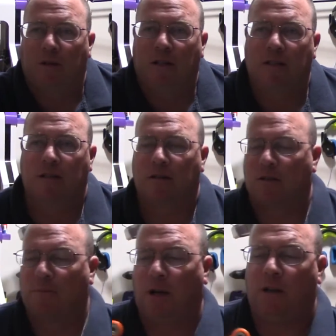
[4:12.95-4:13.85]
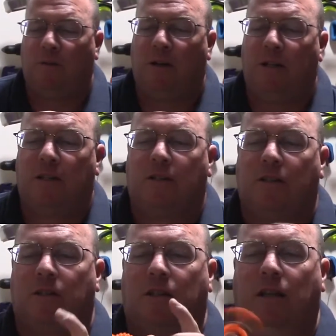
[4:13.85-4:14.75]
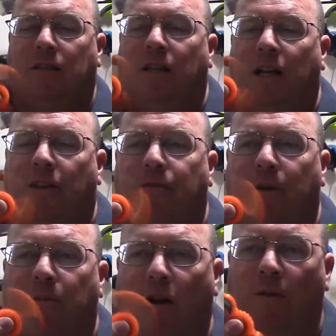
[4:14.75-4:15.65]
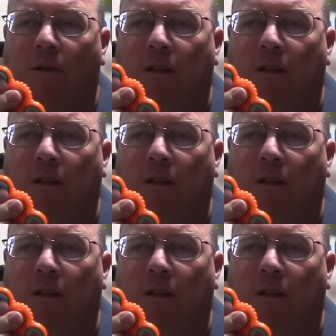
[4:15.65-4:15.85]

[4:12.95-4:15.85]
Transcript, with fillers: one is a little smaller one. It's not a 3-prong